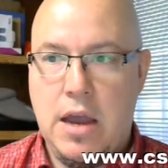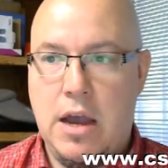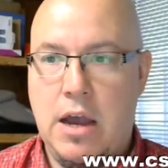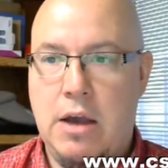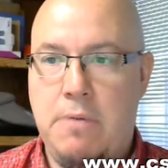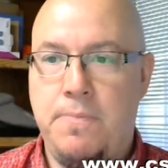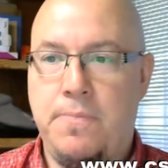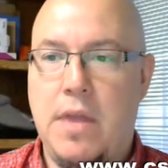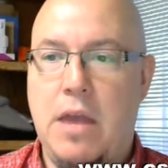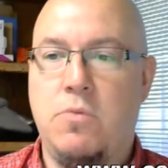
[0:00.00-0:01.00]
And
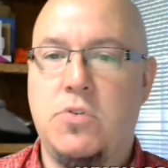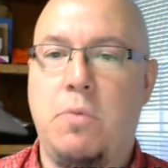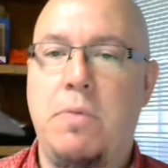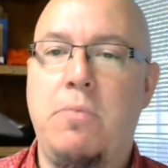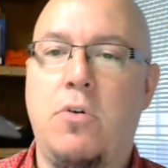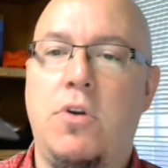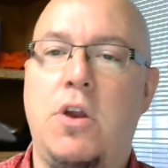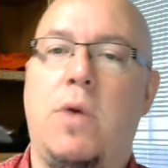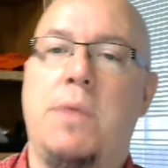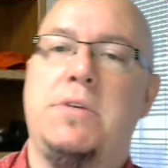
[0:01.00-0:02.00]
so when people go to
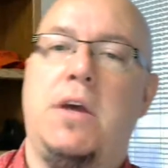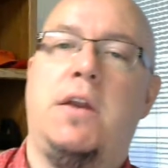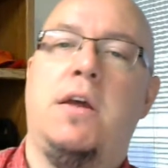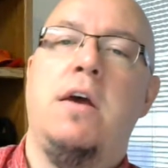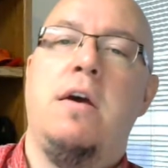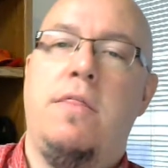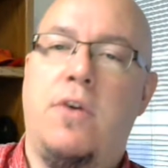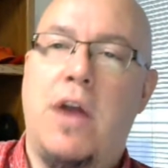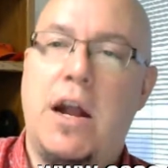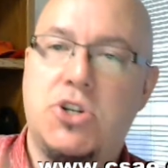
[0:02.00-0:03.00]
your website,
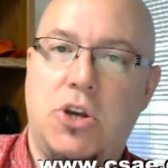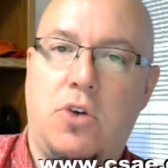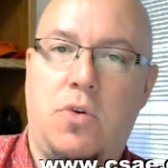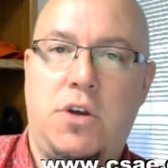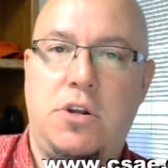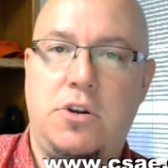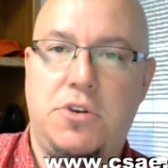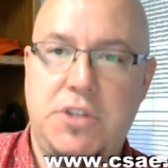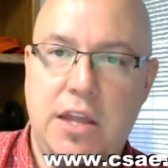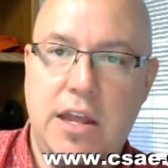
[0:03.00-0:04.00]
they're actually going to your
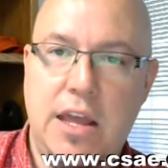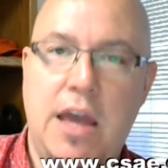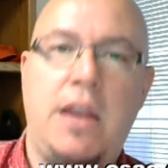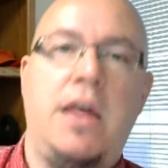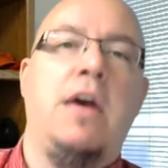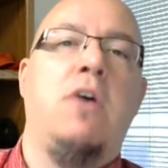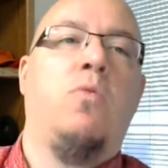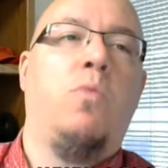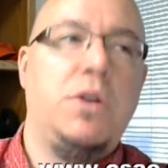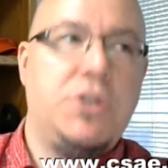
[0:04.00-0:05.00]
CDN,
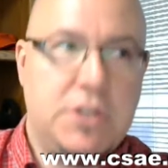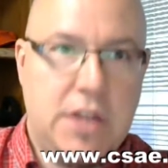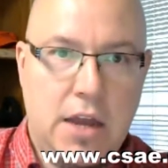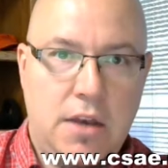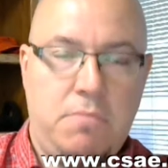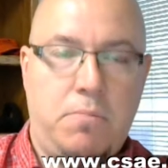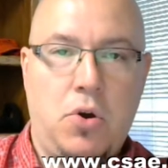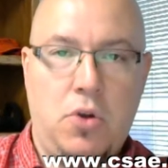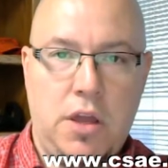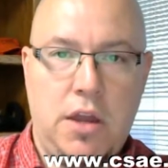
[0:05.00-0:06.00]
which is then
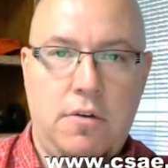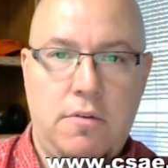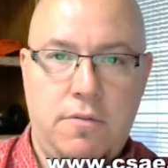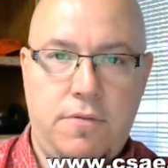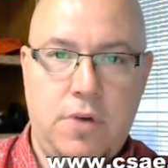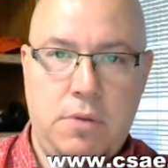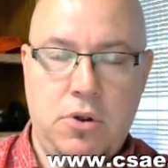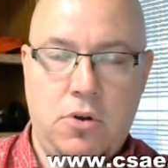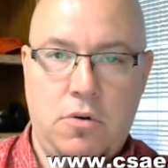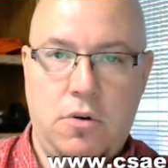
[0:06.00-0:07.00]
pulling from
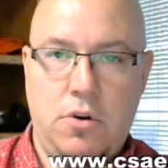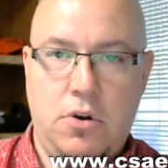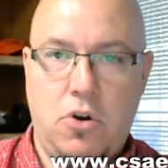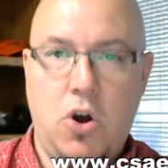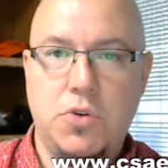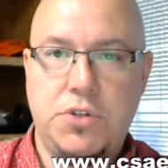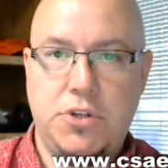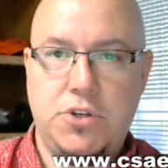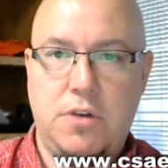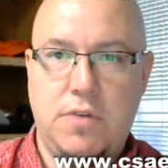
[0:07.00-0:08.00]
your hosting
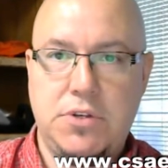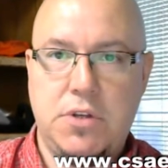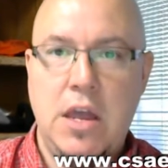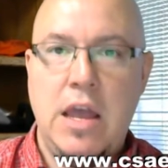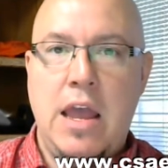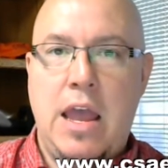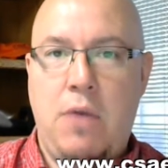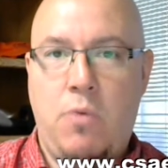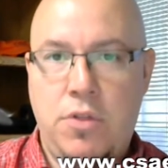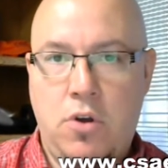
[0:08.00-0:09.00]
service.
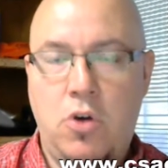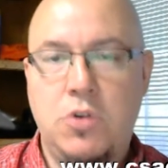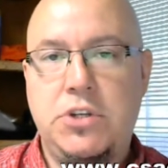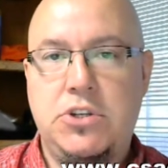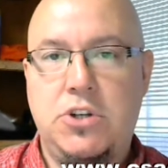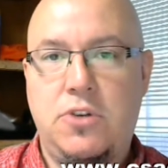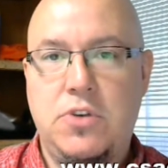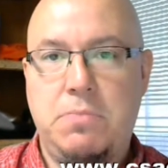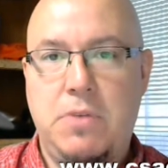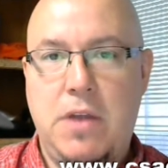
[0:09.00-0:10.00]
And when the hosting
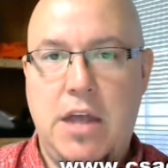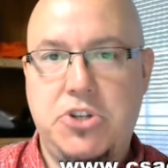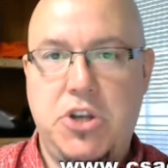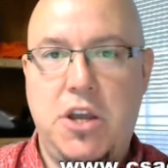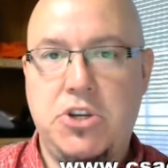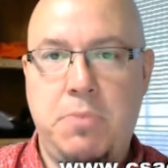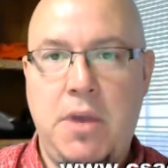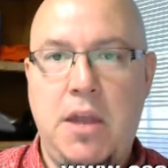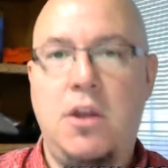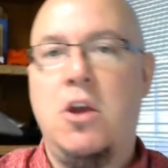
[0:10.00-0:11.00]
service has changes
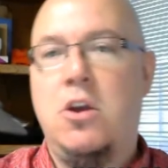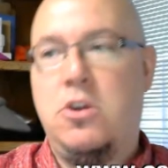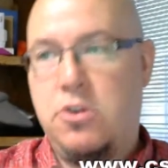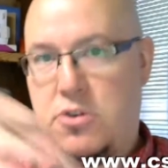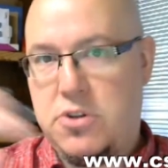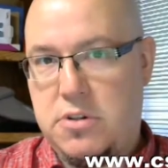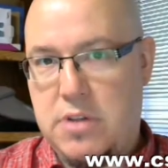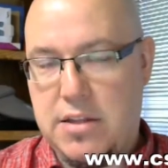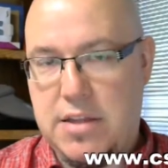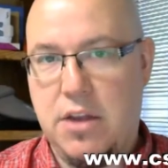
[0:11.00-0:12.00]
made,
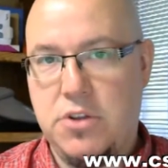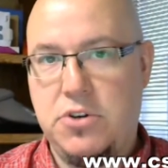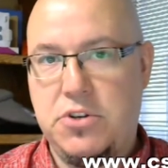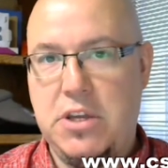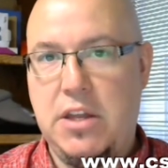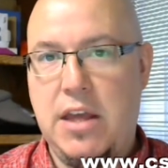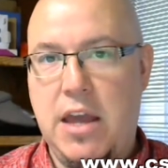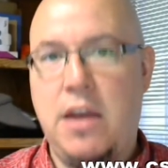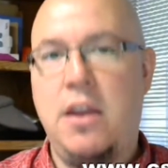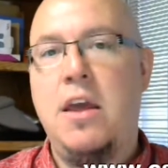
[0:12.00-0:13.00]
it tells your
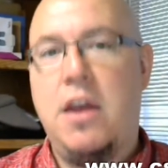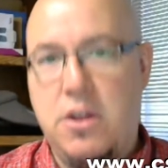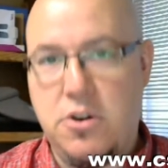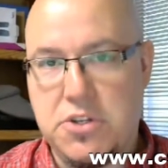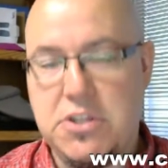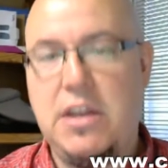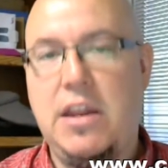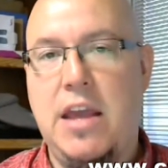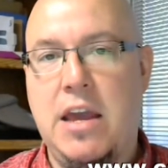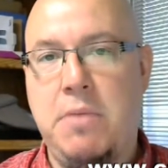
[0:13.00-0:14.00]
CDN, and your
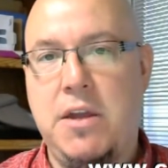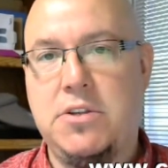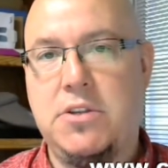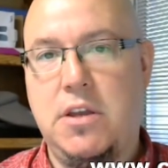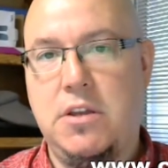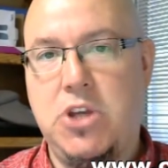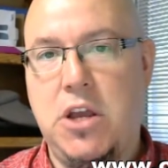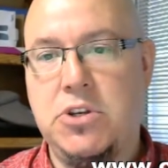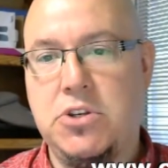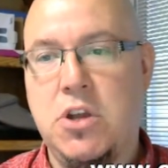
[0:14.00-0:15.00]
CDN makes the
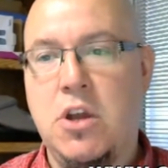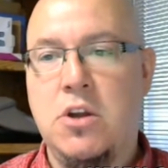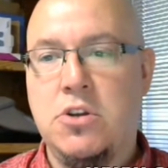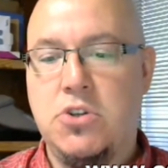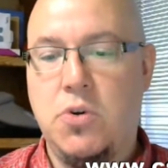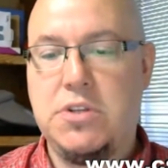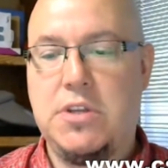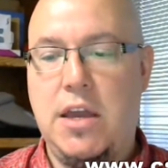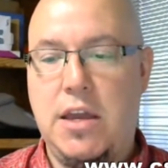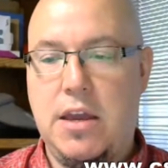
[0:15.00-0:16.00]
changes. So it's
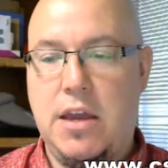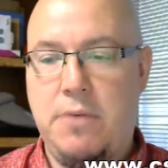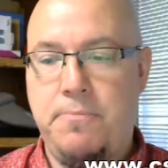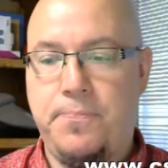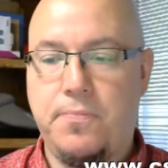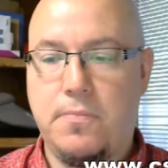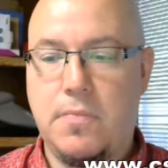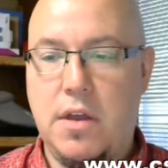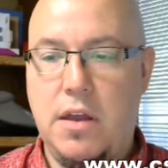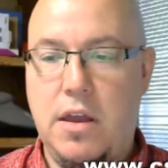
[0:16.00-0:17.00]
like
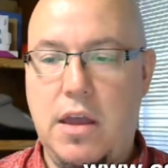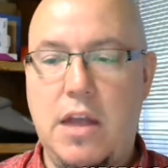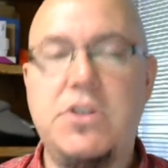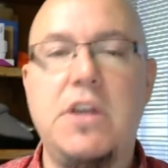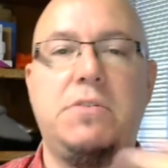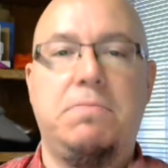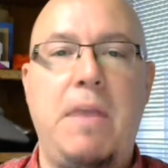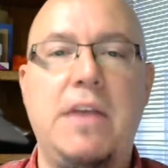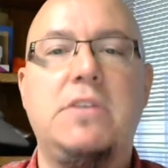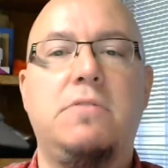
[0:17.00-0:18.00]
it
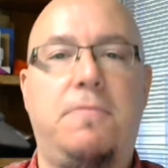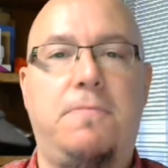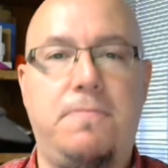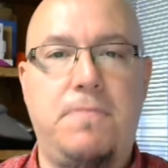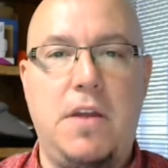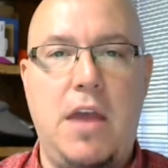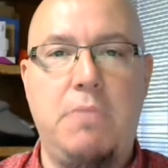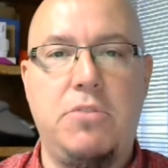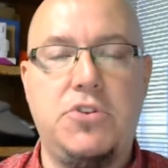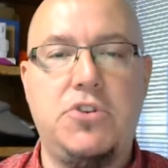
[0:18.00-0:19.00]
makes it
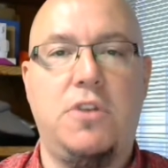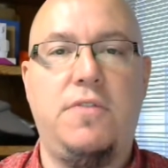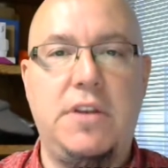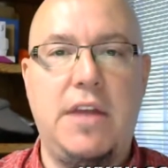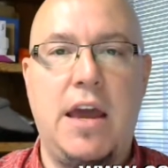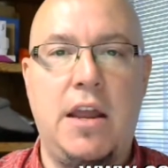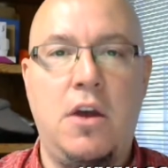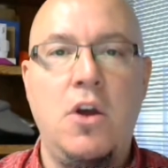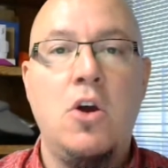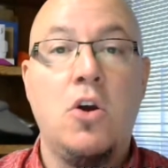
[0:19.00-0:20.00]
able to serve the
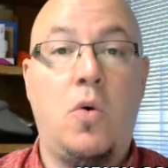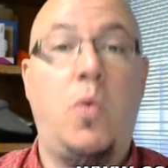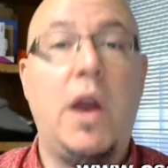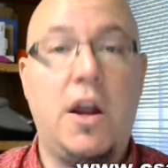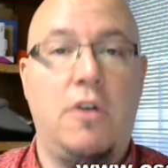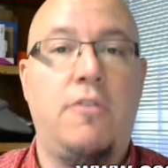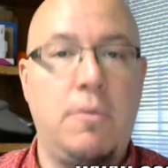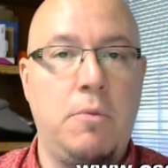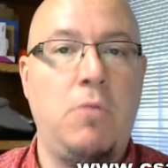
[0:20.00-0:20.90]
data quicker from a